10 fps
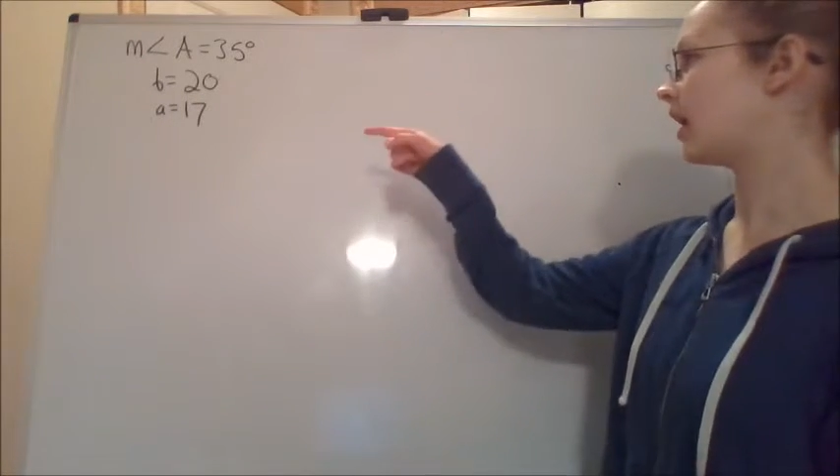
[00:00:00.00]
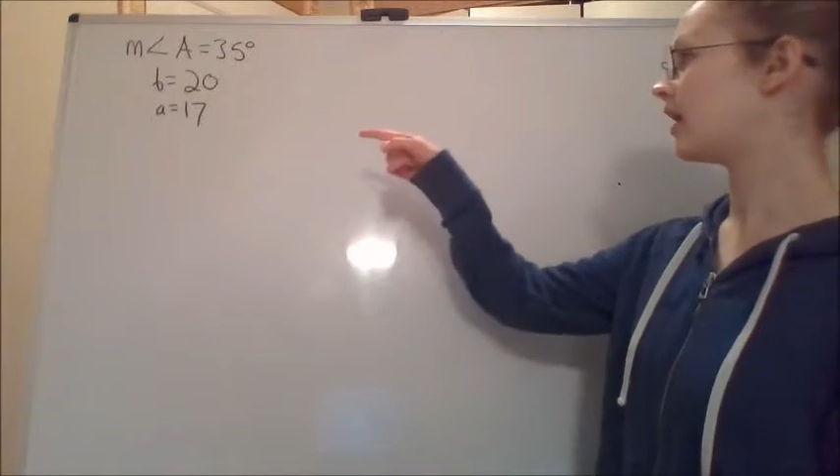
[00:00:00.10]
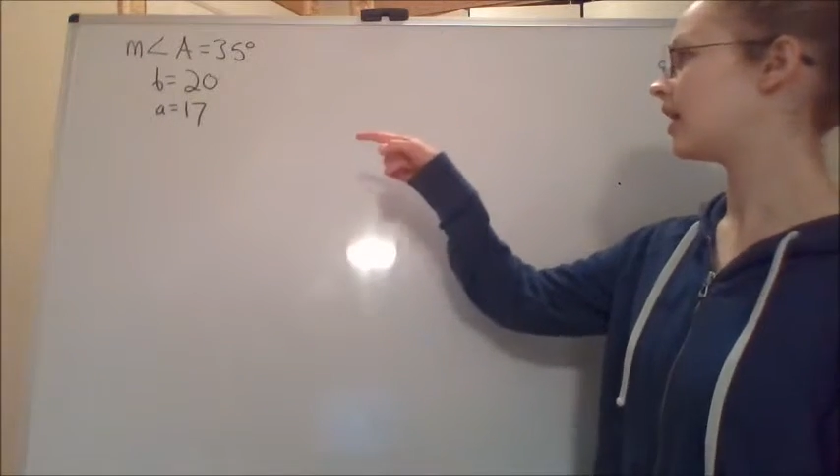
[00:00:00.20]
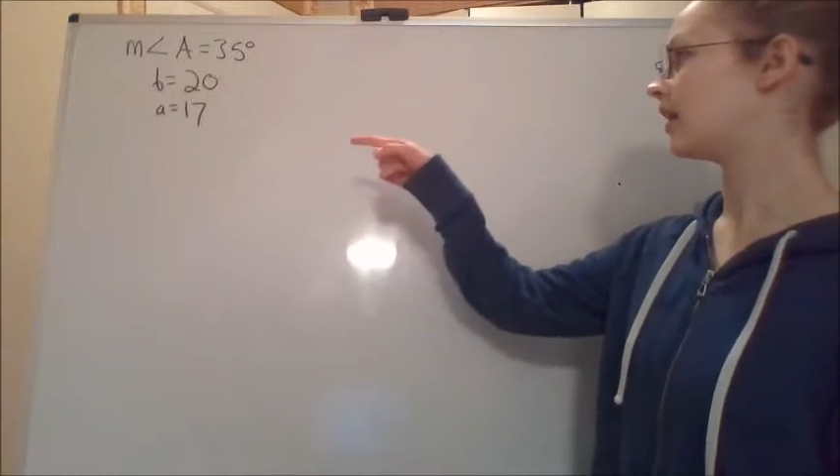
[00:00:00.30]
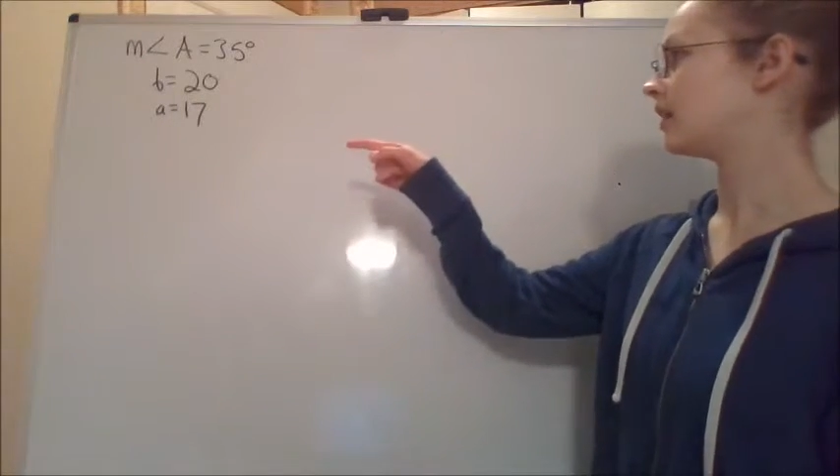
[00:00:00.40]

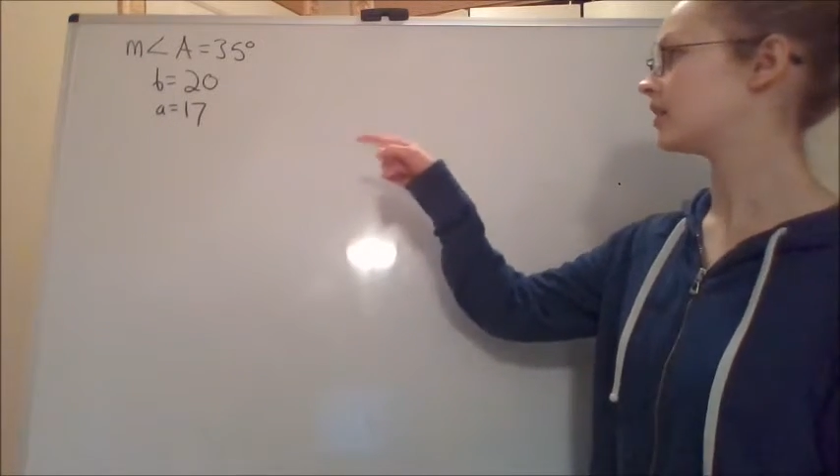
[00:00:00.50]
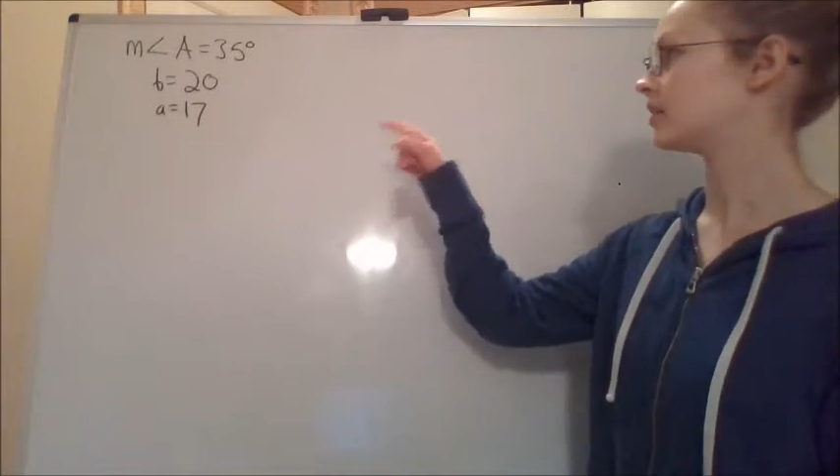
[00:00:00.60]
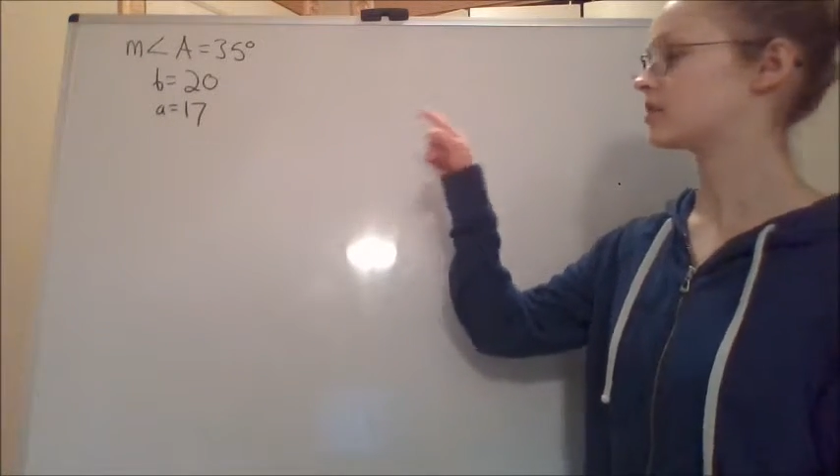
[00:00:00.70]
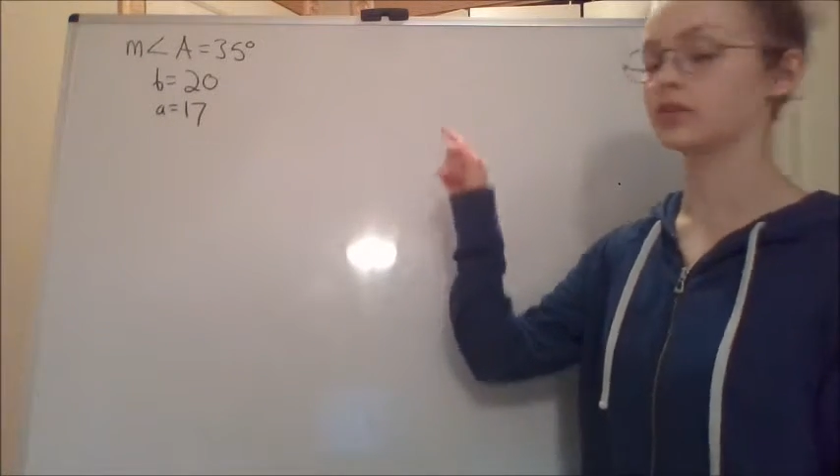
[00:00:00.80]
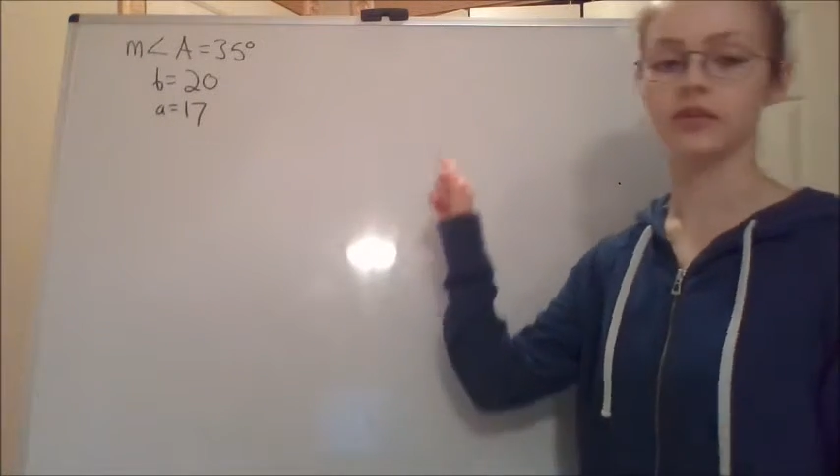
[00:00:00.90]
A
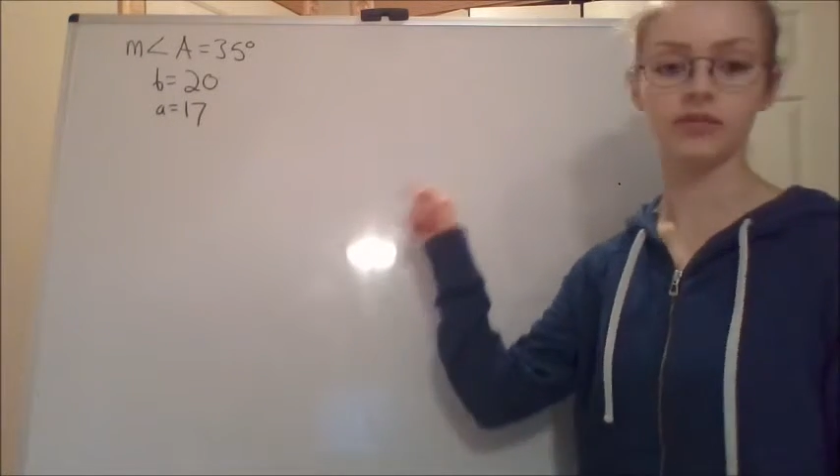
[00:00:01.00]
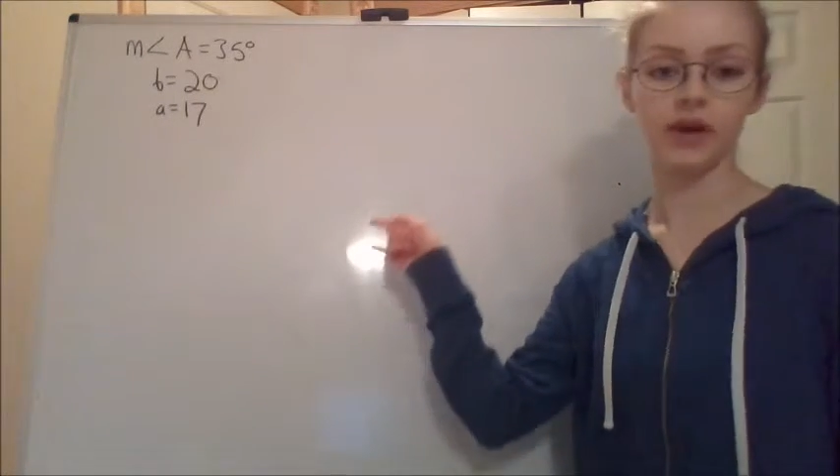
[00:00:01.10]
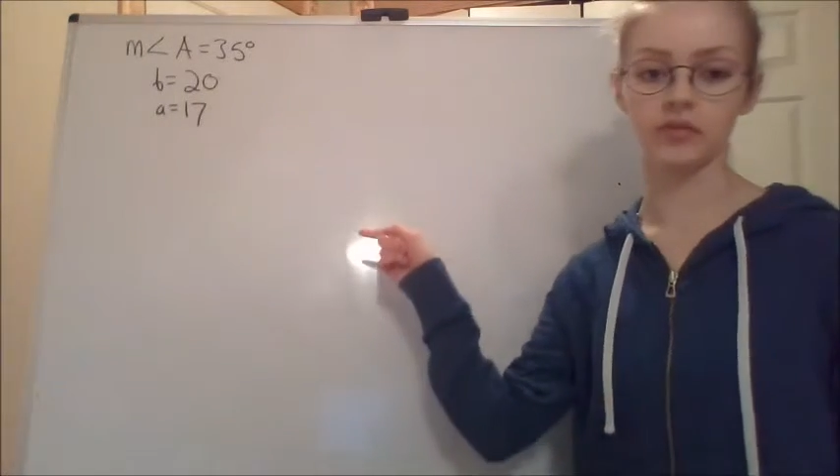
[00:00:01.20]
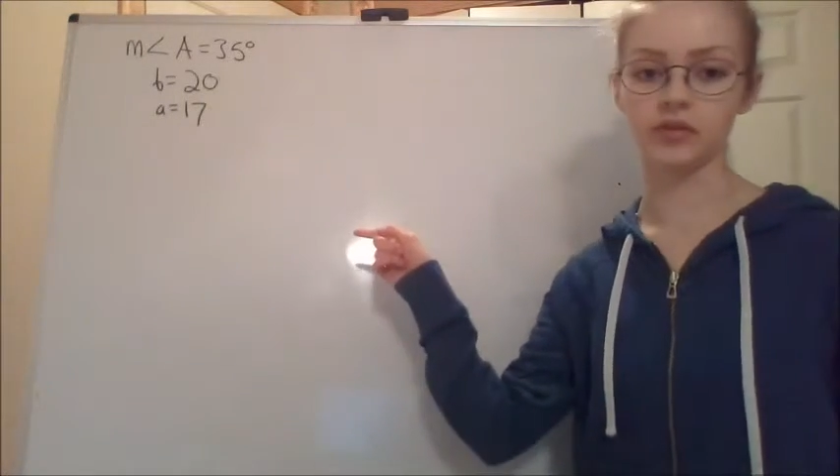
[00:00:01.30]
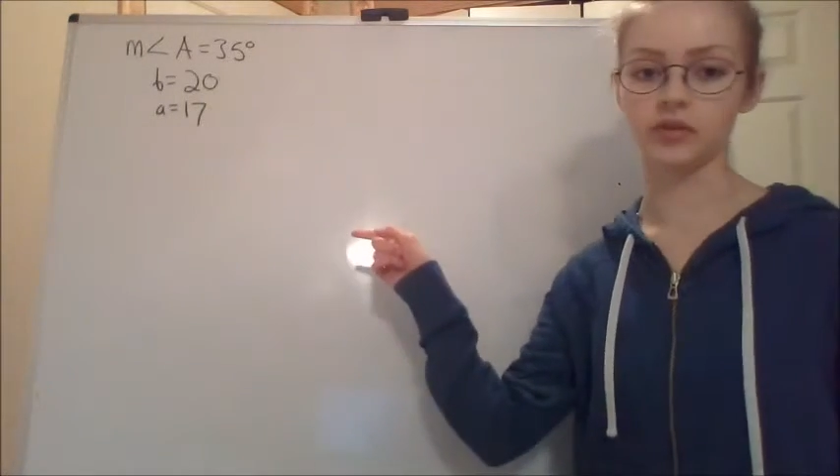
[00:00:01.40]
is
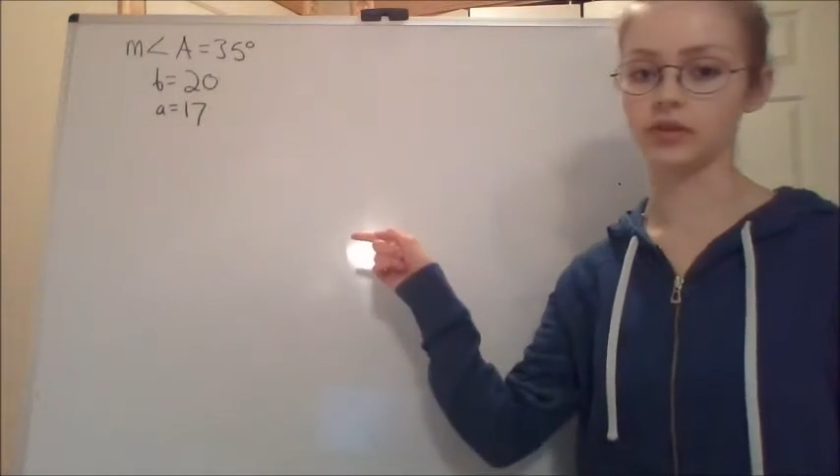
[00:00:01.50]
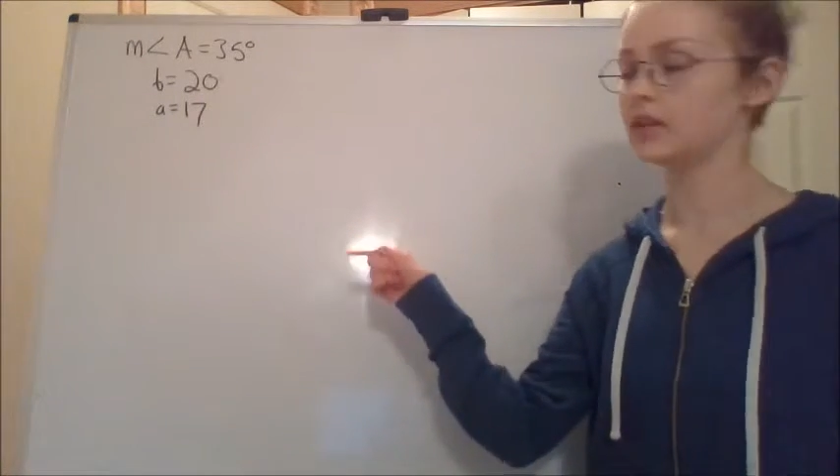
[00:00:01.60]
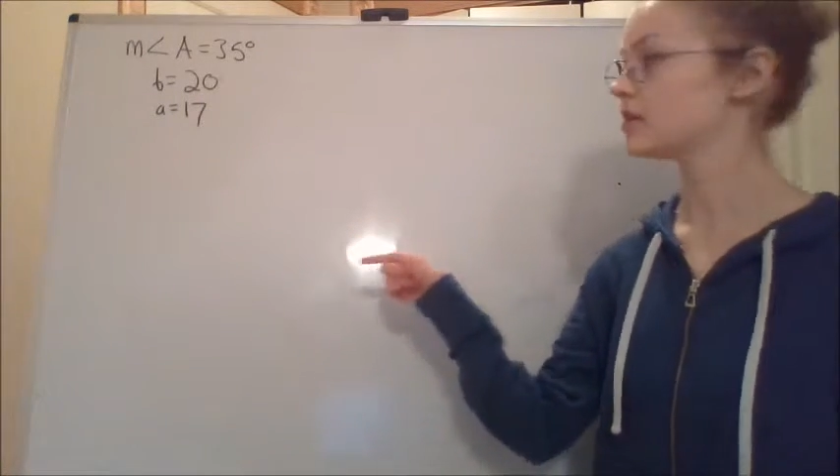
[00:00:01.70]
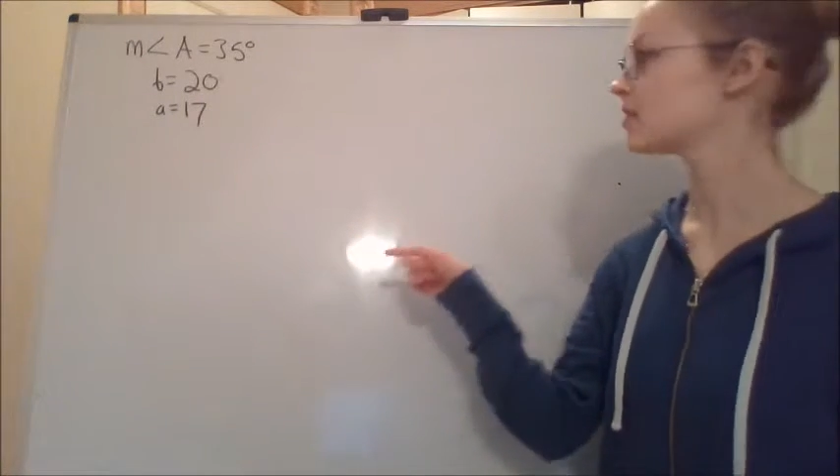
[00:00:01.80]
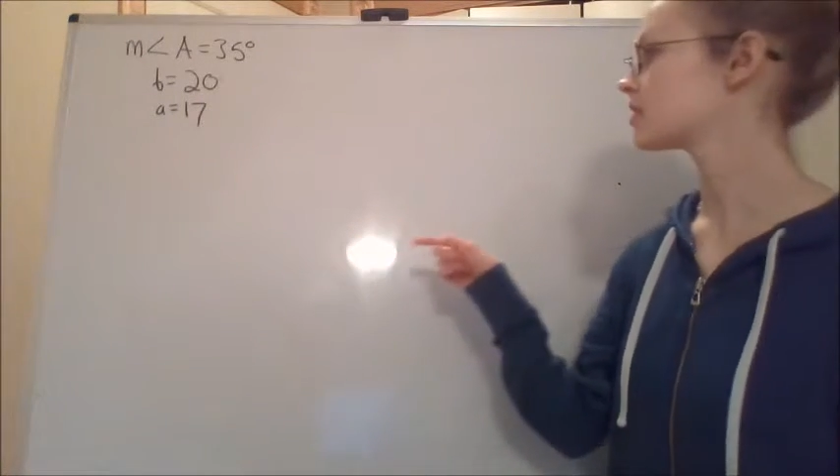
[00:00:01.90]
35
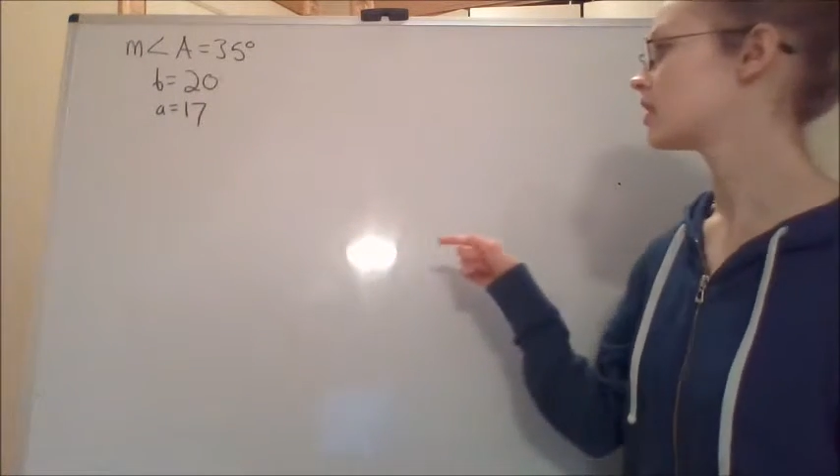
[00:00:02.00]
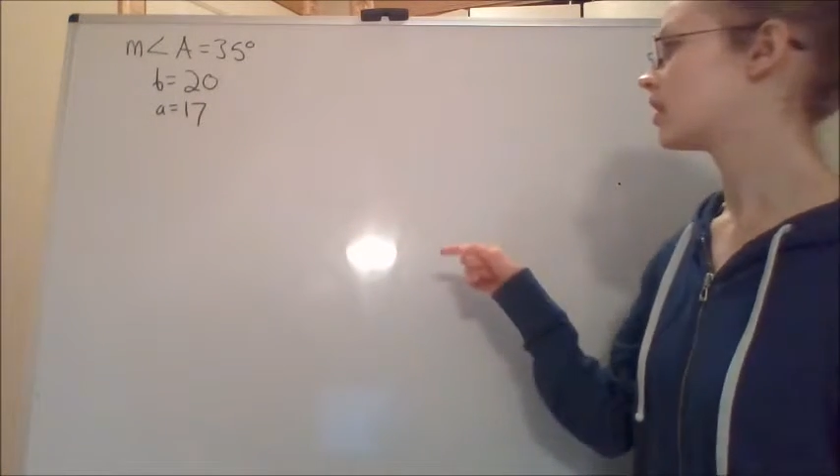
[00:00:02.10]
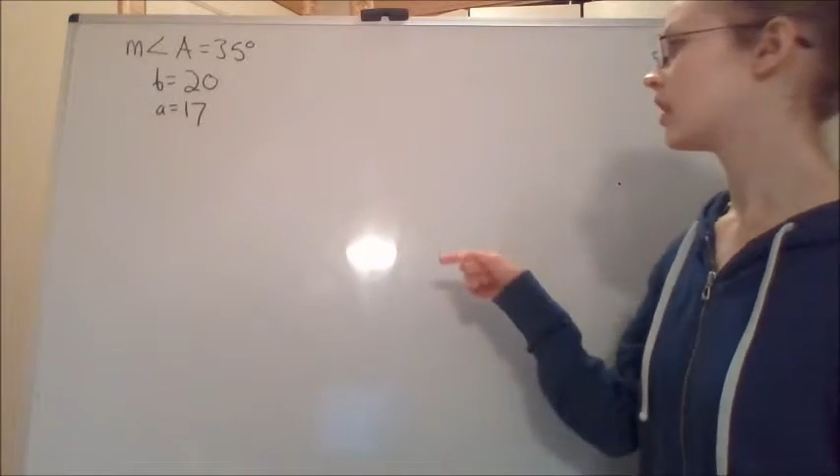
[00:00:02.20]
degrees,